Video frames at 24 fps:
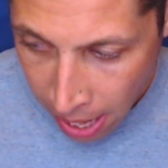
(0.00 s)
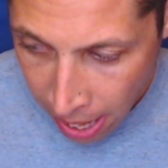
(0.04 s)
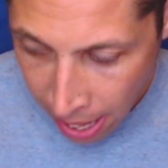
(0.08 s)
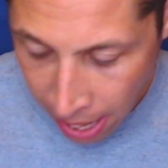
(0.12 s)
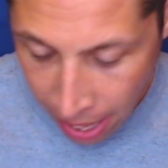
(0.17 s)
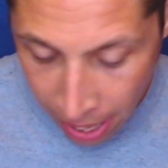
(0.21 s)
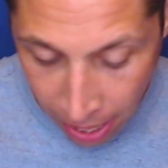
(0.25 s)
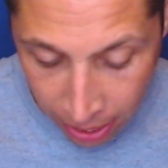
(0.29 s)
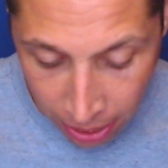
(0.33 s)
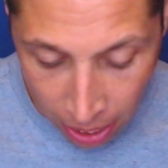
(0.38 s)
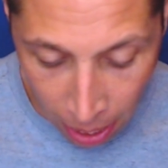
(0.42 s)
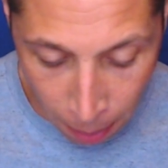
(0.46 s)

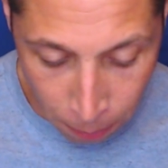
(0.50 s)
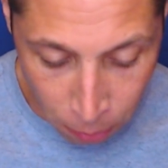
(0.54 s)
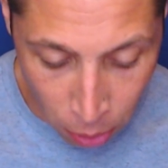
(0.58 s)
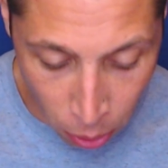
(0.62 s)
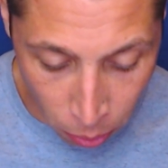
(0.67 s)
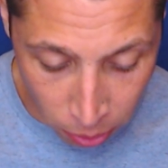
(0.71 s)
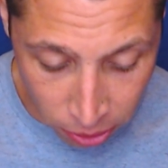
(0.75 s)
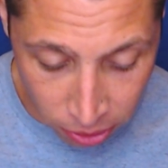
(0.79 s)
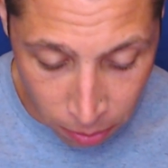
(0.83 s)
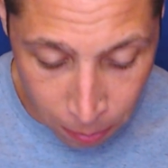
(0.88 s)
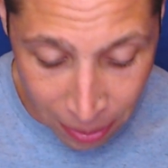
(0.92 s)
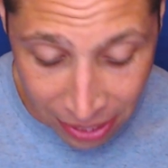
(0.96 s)
And I'm
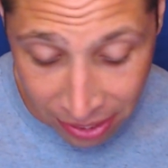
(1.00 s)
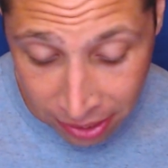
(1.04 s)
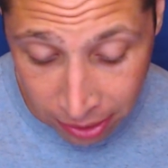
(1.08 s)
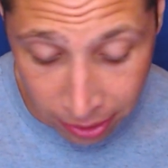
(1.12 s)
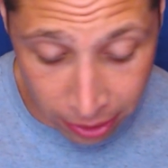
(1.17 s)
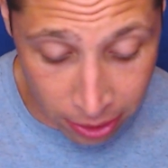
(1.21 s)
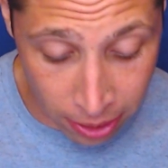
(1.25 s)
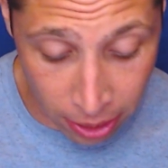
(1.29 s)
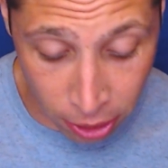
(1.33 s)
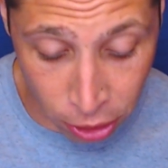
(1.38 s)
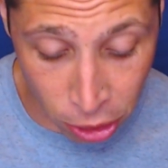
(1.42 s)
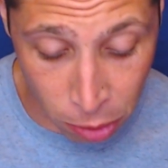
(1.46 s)
going to
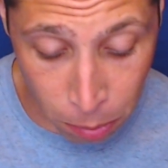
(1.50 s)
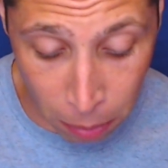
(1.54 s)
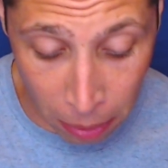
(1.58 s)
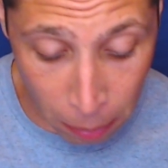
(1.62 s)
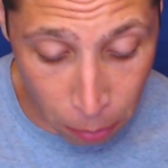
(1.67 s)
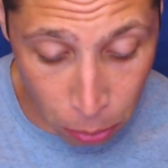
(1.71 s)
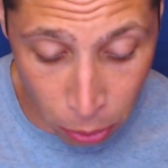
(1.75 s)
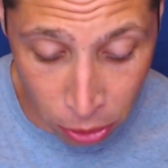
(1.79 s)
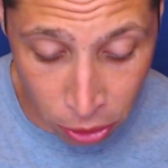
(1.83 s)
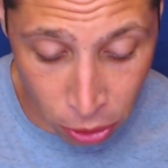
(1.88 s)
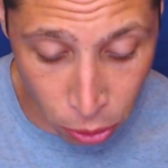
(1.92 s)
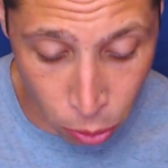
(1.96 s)
basically then just
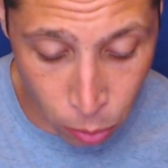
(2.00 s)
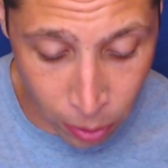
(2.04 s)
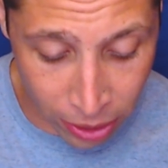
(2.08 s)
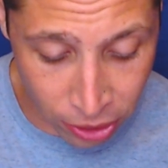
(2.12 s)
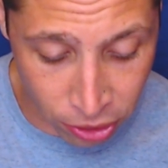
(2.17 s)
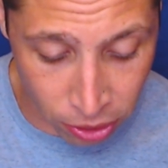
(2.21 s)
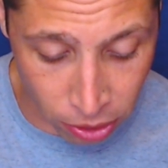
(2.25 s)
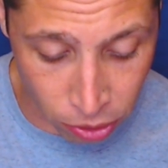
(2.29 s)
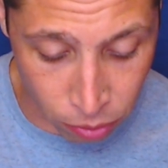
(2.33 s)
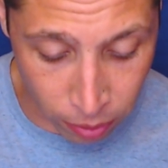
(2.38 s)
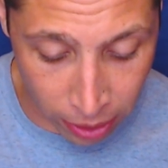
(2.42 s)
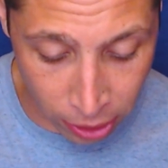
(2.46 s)
plug points into
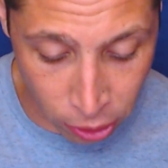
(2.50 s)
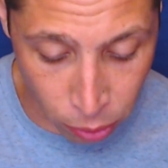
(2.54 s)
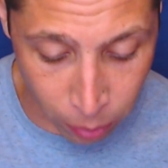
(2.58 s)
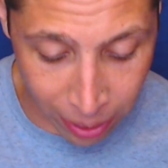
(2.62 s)
equations, right?